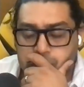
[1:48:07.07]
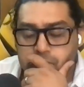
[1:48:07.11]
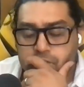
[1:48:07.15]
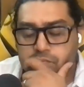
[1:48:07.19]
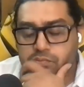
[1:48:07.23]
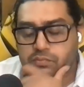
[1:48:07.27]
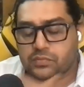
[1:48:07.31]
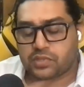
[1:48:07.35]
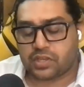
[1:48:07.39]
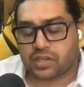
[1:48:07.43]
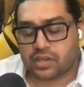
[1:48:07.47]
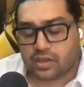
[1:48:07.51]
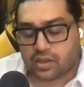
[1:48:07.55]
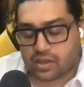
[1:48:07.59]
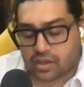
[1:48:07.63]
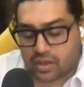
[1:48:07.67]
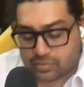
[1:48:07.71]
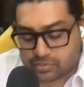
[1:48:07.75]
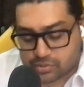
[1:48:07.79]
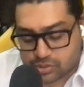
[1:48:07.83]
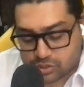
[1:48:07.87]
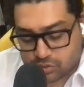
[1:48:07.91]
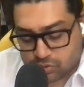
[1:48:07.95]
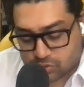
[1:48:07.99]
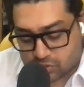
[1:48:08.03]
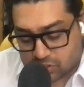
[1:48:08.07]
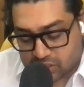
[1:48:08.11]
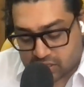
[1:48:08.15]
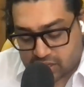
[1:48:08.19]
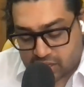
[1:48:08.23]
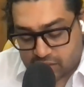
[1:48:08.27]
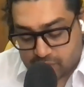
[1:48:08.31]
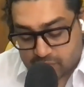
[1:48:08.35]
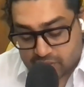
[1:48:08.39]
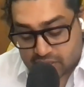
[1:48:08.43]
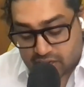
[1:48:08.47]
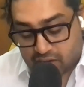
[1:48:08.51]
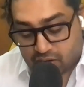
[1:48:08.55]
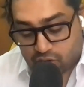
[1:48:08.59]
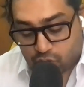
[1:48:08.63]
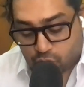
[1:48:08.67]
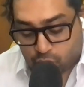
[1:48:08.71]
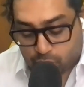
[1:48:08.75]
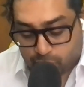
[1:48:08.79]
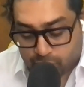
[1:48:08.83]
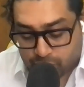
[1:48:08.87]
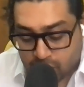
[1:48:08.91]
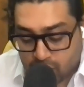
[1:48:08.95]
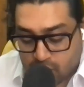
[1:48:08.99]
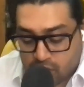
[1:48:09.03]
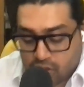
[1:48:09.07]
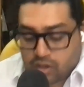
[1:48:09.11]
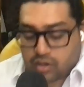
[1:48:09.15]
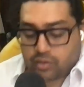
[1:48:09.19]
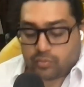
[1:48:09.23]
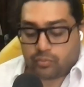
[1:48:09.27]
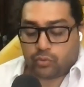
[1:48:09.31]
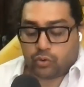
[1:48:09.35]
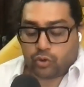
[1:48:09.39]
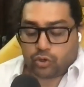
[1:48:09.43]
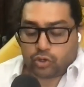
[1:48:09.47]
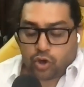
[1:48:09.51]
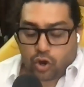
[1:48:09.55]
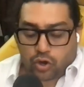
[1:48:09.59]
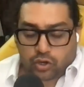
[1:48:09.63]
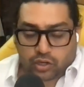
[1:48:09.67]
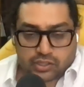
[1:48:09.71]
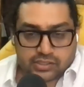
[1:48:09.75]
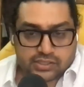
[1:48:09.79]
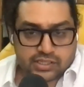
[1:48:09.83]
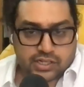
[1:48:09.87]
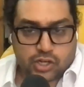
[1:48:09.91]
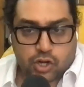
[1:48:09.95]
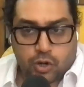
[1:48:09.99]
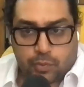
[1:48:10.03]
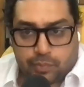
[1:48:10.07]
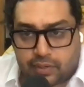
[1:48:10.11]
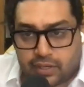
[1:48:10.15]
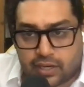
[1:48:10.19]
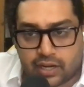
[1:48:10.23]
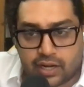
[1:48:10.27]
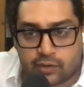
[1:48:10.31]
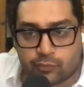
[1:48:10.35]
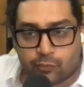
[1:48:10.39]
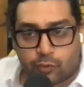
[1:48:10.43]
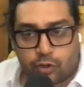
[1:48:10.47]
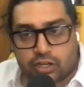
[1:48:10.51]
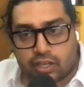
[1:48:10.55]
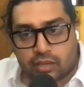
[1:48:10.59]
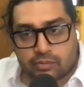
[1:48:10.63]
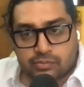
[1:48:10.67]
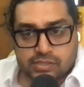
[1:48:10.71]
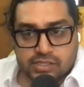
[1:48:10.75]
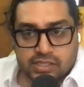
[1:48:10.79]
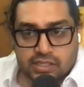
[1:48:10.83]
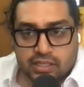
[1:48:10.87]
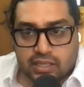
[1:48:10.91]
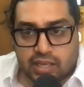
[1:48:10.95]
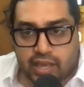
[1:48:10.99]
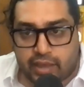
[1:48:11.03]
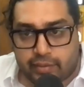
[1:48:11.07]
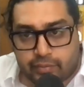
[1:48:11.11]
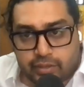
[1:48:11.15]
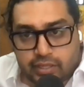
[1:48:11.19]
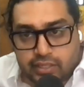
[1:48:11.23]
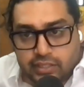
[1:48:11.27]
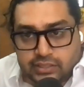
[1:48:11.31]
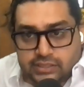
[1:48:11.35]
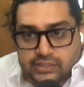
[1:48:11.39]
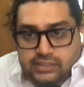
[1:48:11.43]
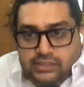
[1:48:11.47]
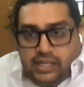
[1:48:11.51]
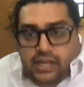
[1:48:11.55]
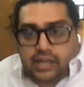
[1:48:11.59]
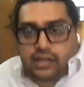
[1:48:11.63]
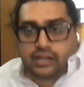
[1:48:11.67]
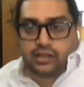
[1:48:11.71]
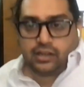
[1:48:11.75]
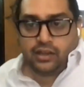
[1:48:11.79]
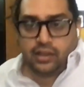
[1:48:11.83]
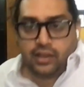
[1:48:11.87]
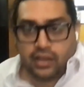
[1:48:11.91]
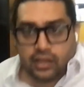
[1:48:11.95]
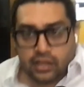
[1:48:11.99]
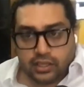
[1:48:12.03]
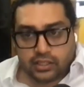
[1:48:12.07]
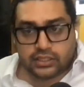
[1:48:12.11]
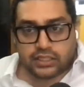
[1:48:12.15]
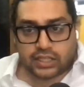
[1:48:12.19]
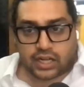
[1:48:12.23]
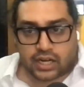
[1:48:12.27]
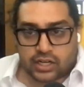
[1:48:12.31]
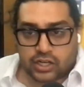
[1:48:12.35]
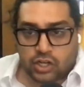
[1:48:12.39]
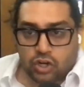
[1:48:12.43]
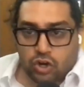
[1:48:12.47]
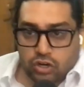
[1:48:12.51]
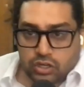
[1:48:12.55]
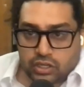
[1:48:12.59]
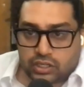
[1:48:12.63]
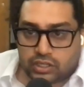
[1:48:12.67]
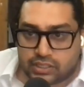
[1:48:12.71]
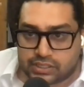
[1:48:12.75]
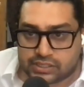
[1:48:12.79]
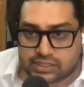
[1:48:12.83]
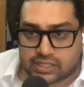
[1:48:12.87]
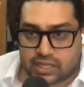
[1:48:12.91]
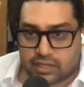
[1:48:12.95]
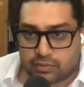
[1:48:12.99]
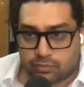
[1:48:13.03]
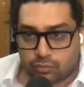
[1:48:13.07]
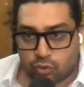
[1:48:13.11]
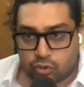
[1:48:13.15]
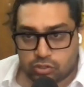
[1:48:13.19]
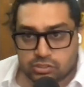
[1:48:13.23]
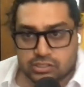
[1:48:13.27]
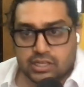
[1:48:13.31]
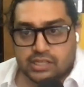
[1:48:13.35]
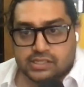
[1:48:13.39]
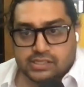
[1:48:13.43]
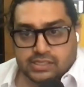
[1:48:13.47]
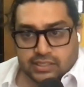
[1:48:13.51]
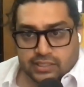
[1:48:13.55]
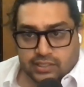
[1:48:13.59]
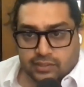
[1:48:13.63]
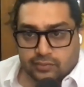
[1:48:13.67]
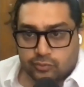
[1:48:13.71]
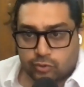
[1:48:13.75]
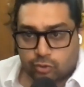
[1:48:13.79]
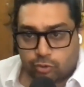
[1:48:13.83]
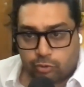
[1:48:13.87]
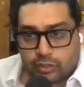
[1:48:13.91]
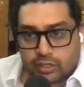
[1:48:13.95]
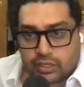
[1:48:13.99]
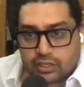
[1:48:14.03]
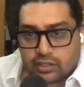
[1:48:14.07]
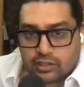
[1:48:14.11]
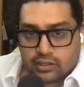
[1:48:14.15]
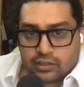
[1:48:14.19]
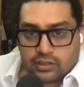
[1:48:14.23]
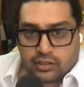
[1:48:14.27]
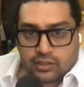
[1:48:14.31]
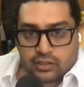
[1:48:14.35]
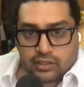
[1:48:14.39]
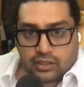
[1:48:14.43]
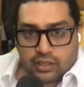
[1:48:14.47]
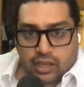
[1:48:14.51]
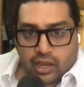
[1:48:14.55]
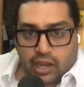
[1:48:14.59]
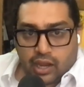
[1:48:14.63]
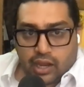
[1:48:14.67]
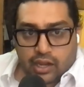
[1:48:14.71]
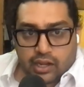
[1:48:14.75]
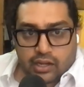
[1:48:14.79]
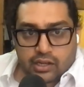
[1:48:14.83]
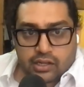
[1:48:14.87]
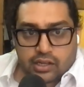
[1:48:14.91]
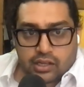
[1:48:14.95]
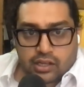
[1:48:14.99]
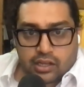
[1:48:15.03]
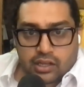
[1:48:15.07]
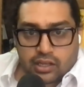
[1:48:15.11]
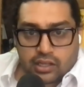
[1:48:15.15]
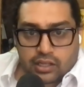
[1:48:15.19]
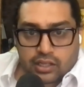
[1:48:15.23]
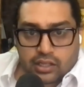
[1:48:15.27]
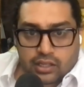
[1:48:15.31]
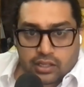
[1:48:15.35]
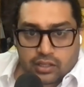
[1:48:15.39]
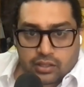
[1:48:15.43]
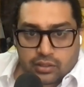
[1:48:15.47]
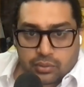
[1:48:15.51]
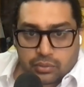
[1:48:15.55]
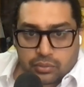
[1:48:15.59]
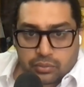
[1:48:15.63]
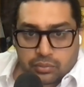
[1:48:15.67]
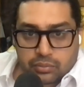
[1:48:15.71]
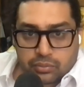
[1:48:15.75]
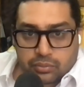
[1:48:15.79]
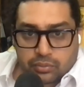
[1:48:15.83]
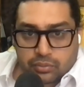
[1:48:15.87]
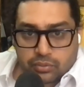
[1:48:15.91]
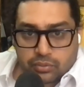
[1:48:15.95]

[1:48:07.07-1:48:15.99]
yeah absolutely i mean i hope more doctors adopt it and what i'm seeing abby is that young doctors are more sensitive to it and uh,